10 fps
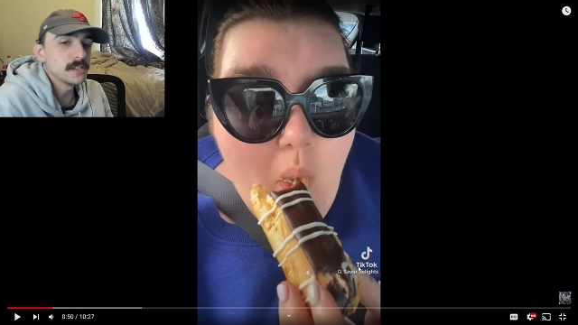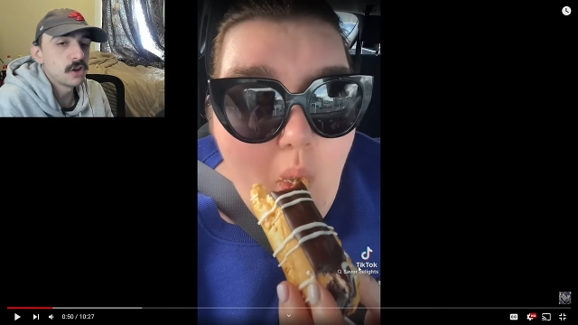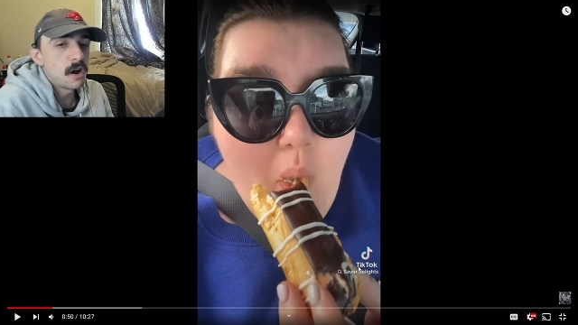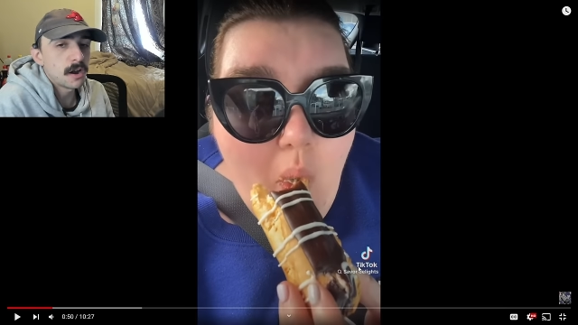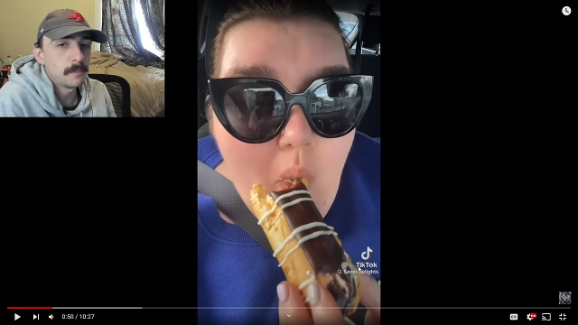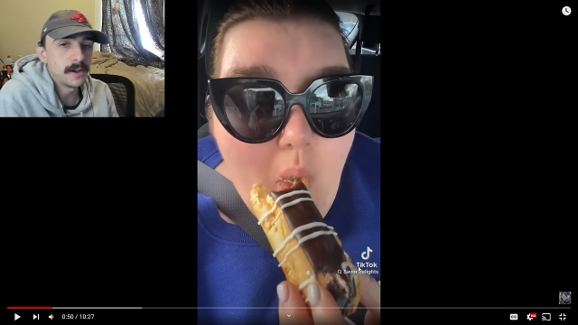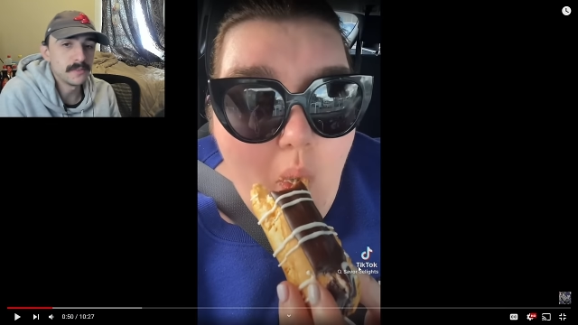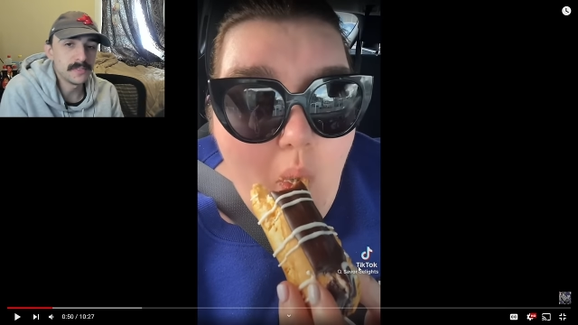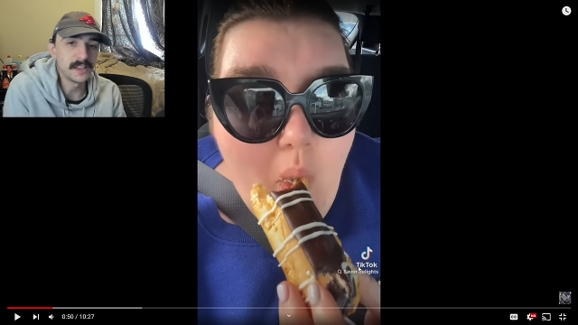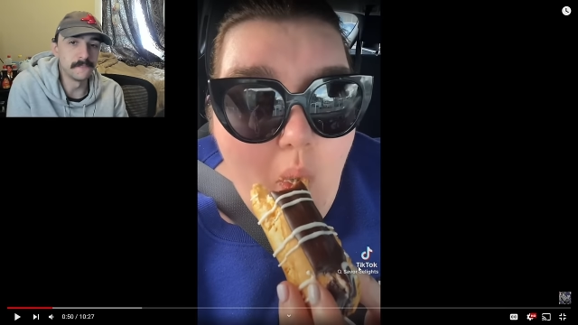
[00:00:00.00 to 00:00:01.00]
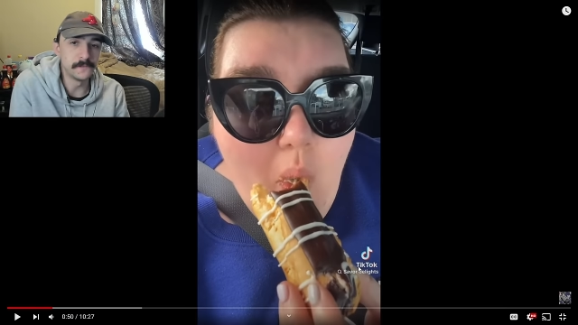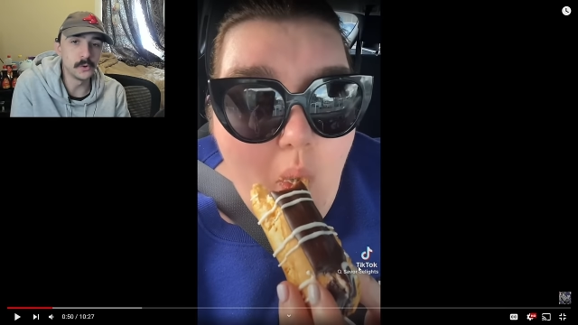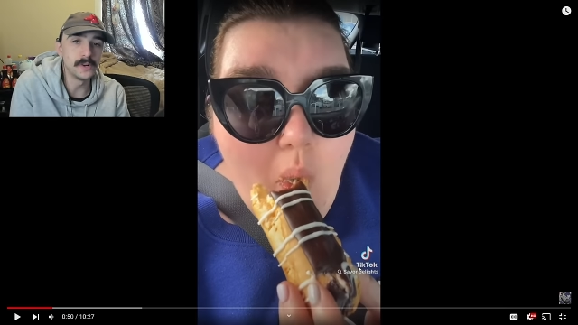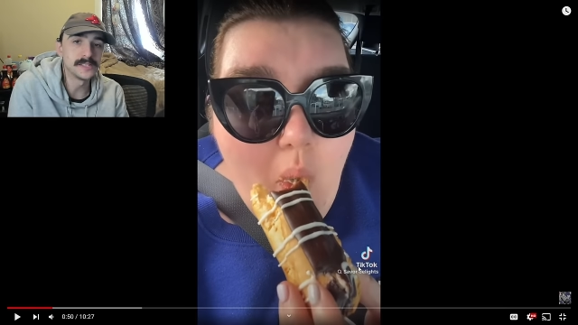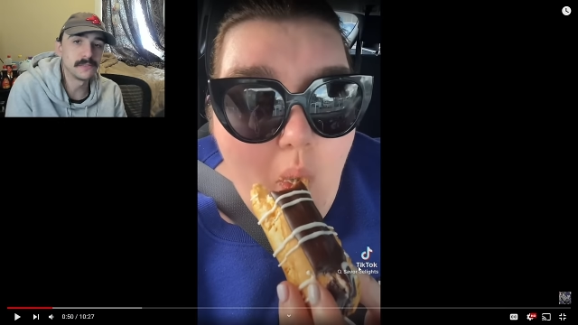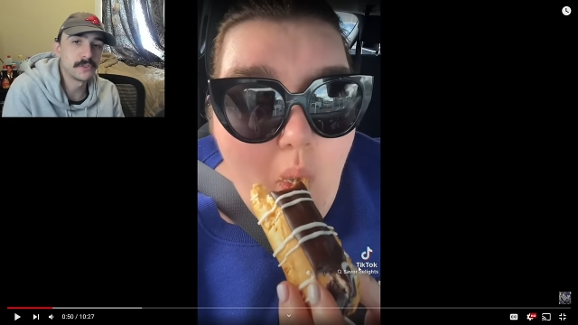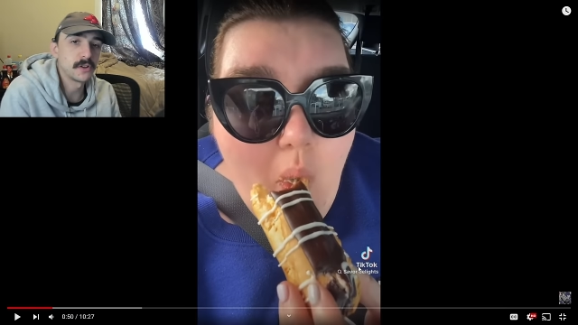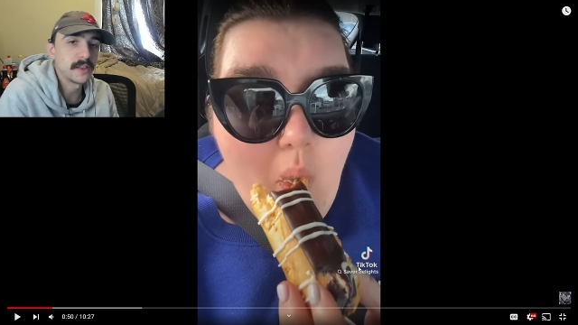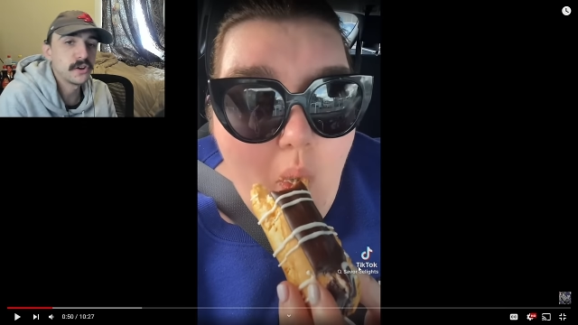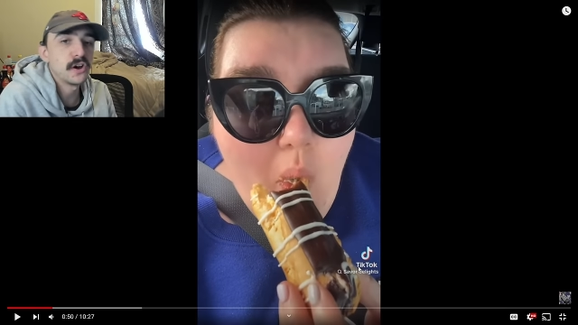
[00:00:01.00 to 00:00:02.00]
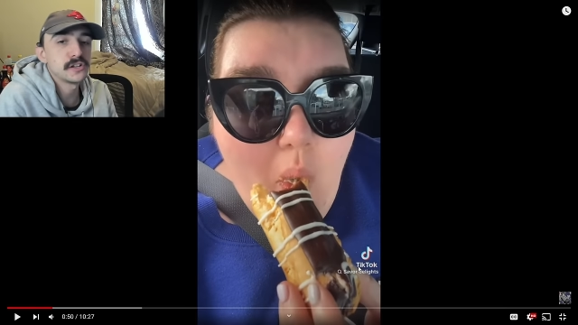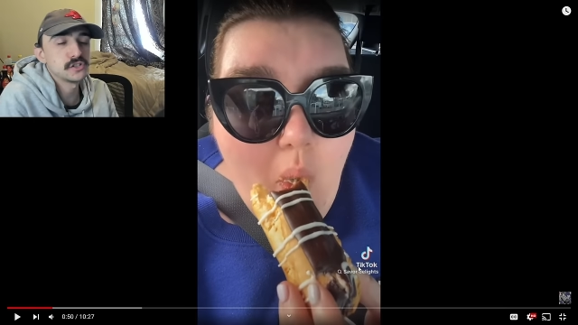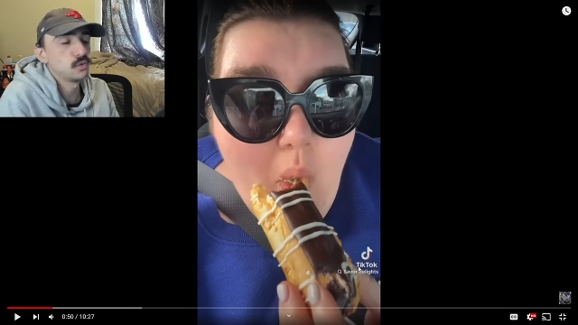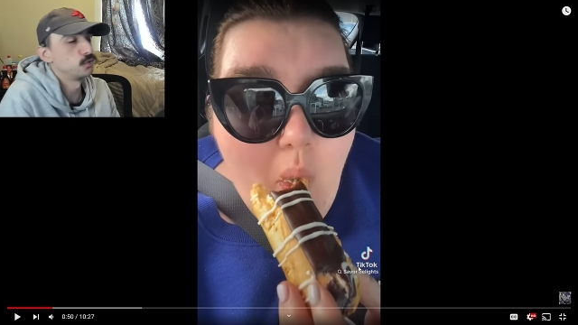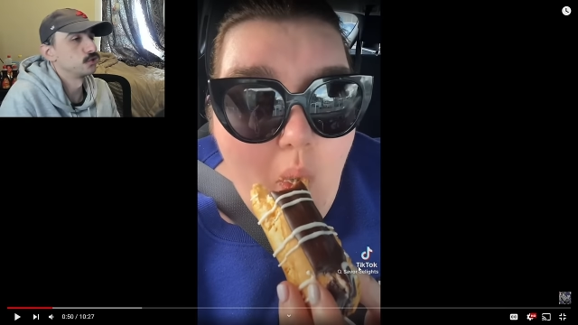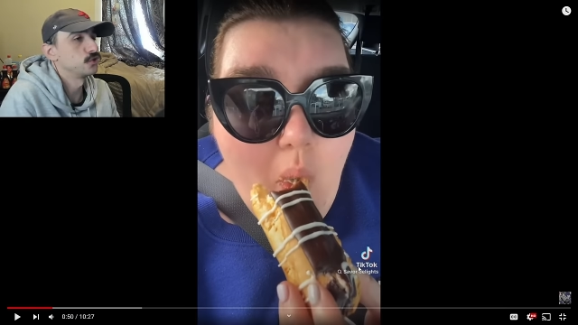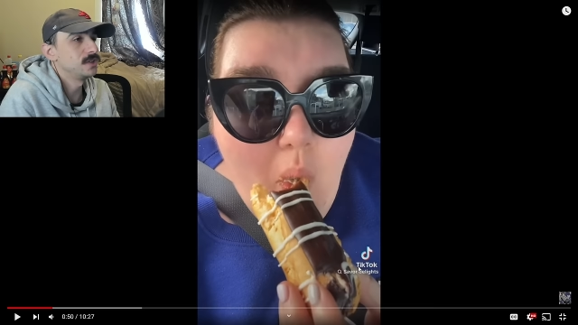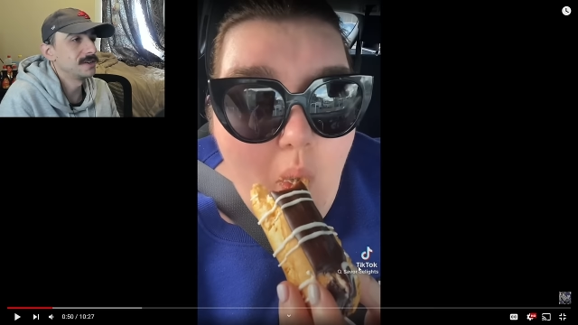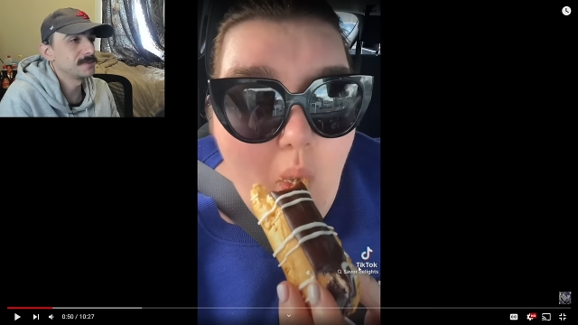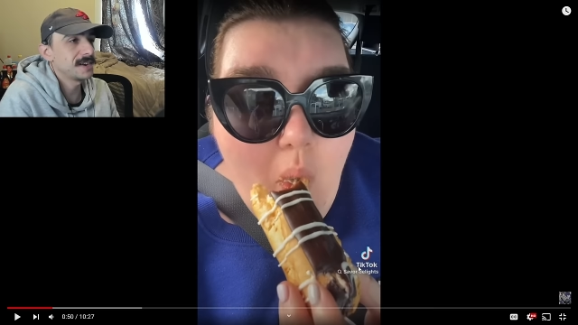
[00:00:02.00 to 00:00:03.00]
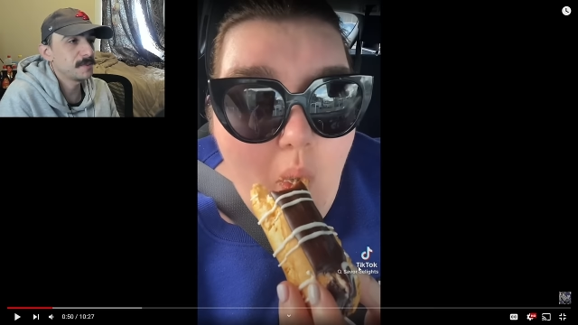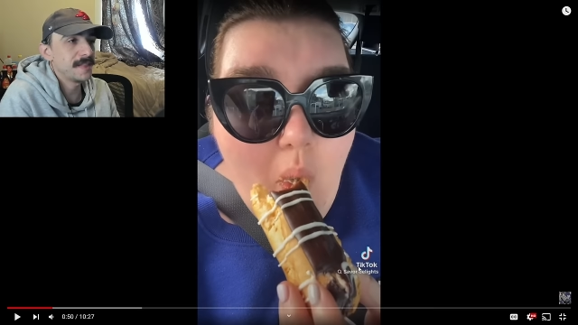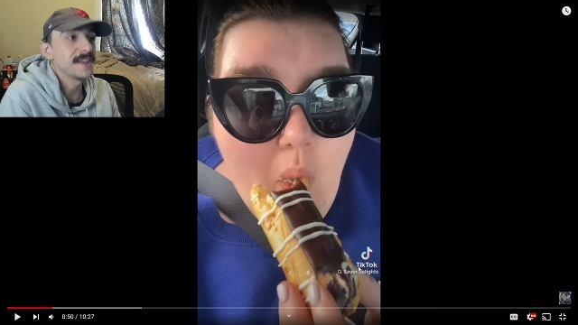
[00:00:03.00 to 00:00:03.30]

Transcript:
Speaker 1: talk about like food as if they're like connoisseurs. You know what I'm talking about?